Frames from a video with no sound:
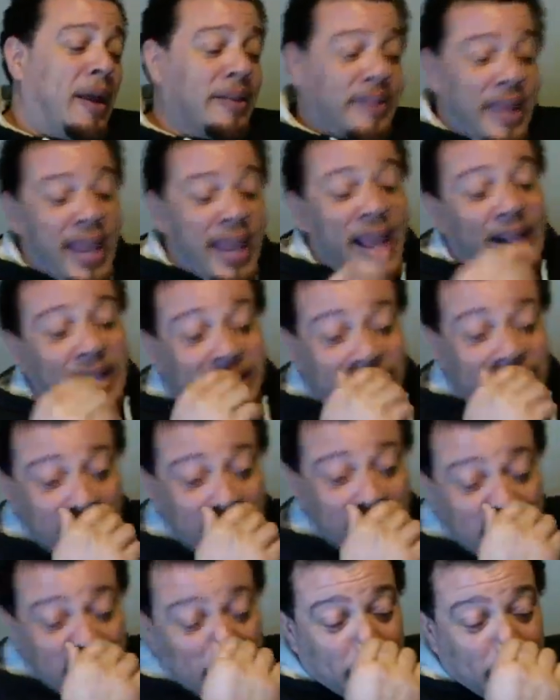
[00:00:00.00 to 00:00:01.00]
They had to
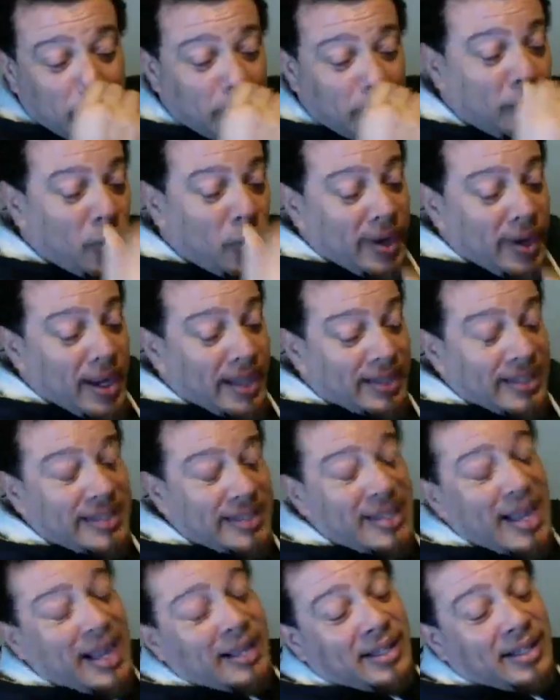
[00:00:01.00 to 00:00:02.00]
set the boy got the
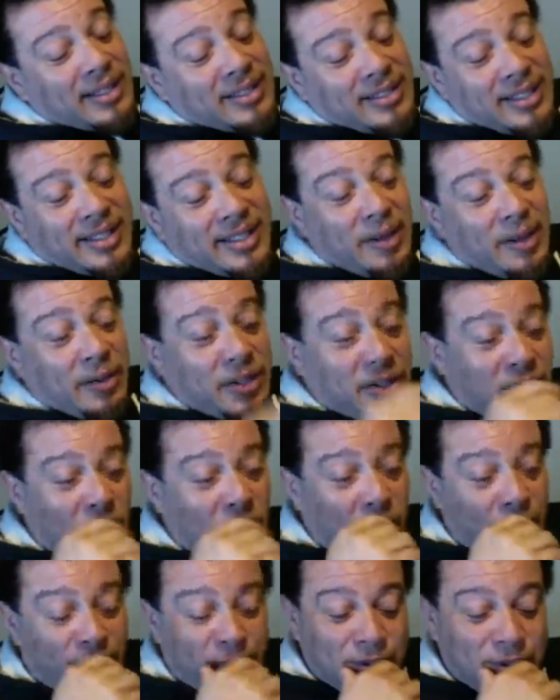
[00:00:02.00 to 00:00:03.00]
90. This is the thing with the
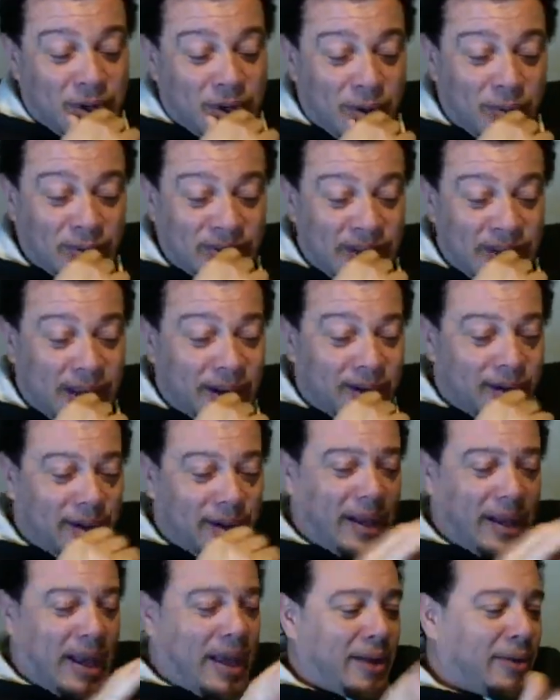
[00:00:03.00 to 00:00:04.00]
trophy truck, which I
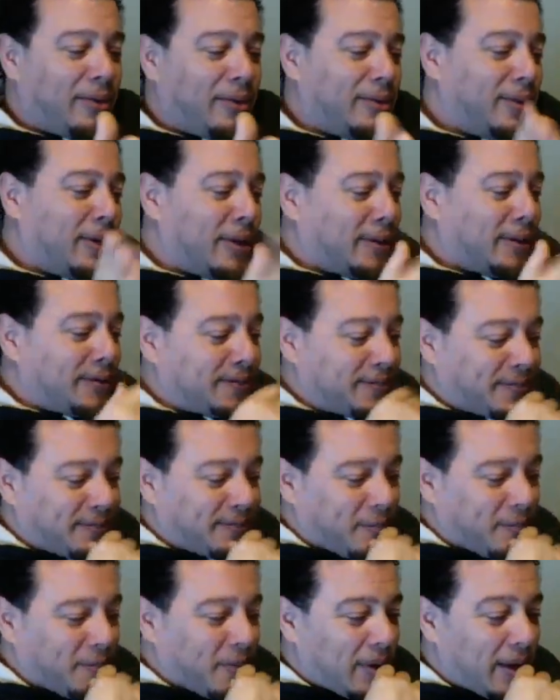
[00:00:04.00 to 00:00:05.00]
don't know.
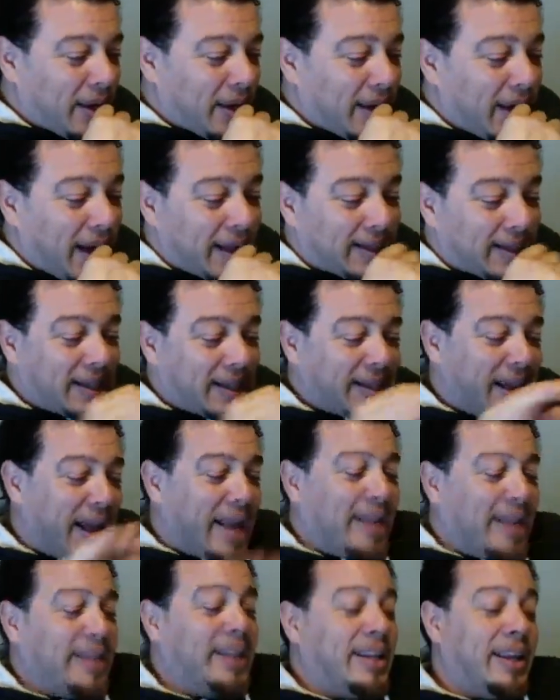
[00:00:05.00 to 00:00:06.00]
He got the
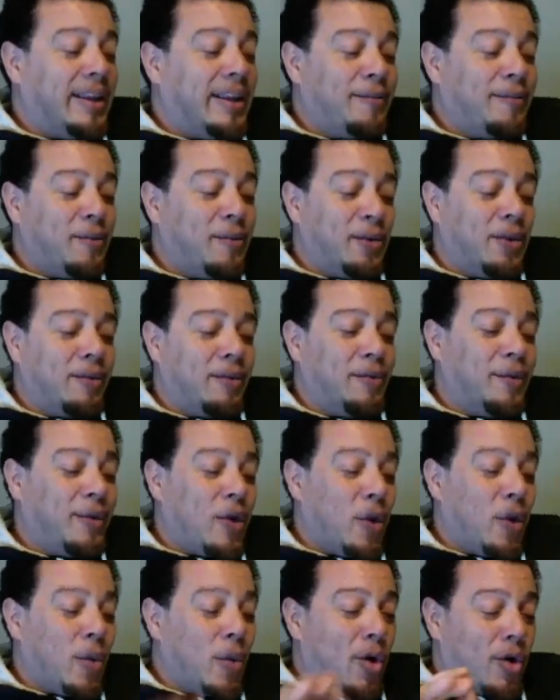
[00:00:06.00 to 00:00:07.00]
90. If you
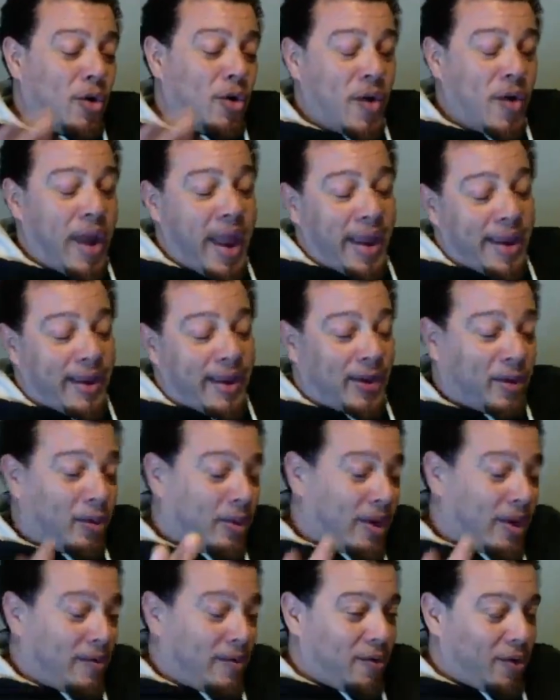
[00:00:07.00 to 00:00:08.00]
go on Kraken or
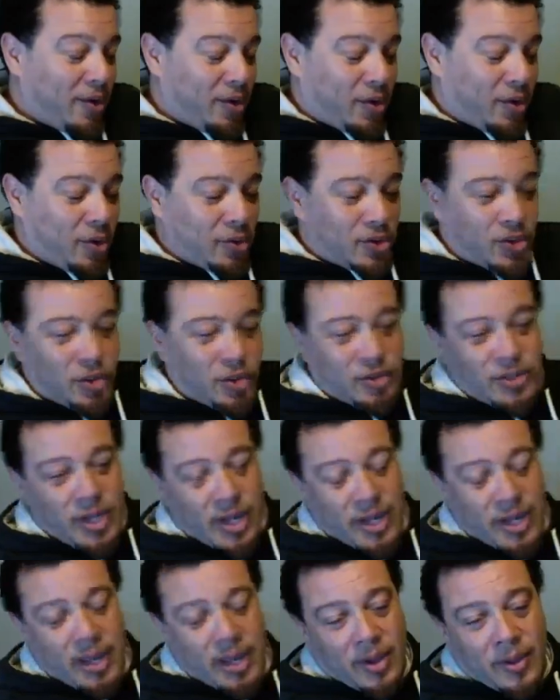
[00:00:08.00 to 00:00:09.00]
whatever on YouTube,
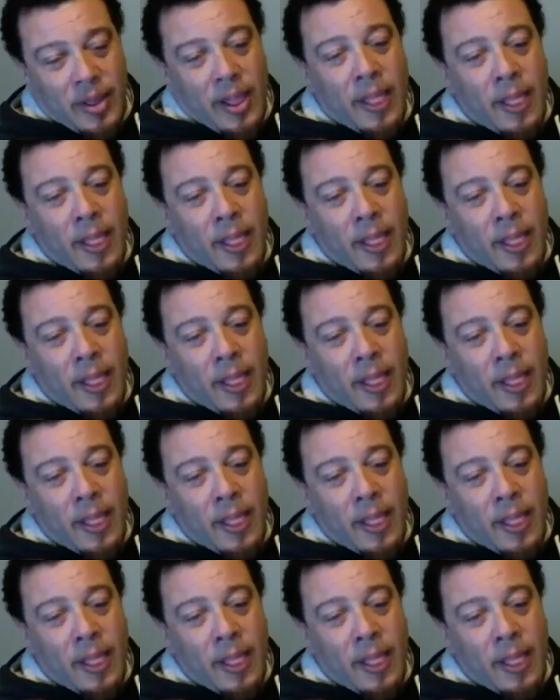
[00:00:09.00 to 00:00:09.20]
check out.